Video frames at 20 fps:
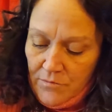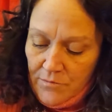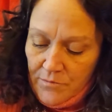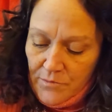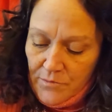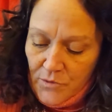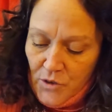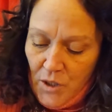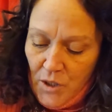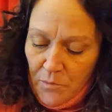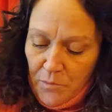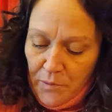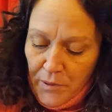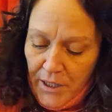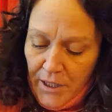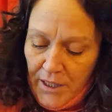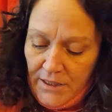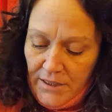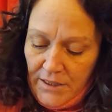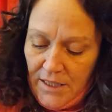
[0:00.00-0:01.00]
She
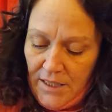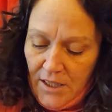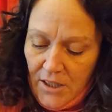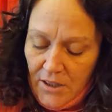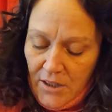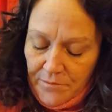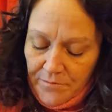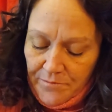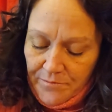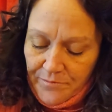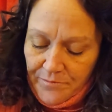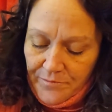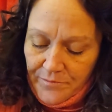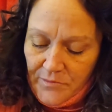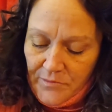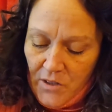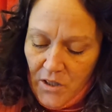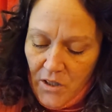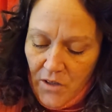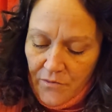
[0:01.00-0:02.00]
placed a
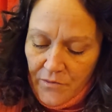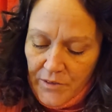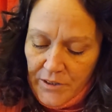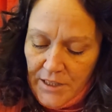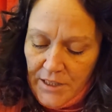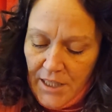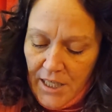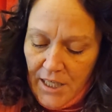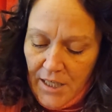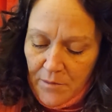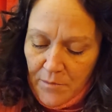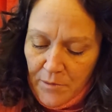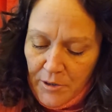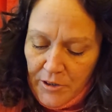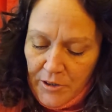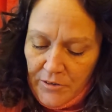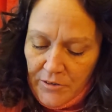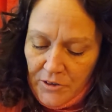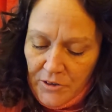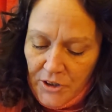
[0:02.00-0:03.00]
oven timer
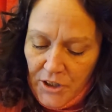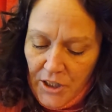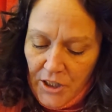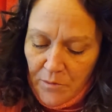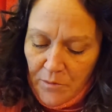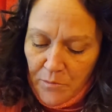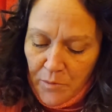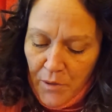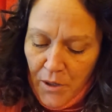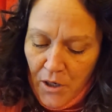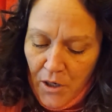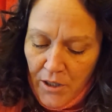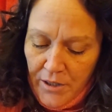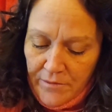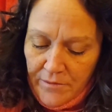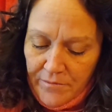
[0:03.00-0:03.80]
she had bought